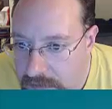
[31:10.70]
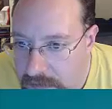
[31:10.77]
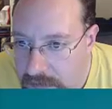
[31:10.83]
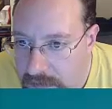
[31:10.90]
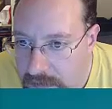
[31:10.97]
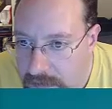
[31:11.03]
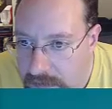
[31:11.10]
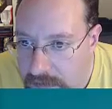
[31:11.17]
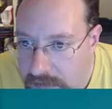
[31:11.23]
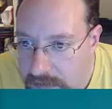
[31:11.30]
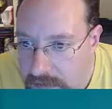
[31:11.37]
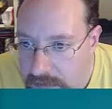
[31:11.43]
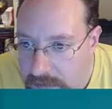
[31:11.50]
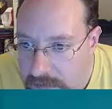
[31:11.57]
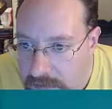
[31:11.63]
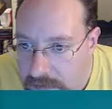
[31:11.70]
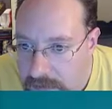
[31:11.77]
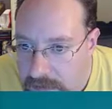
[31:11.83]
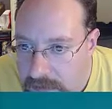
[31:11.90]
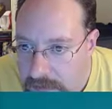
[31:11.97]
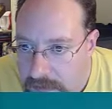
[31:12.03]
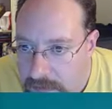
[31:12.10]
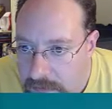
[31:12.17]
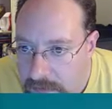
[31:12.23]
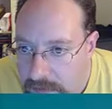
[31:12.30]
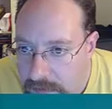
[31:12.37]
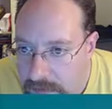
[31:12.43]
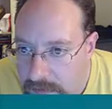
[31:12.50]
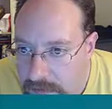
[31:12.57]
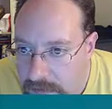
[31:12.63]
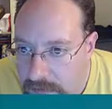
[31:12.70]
we are going to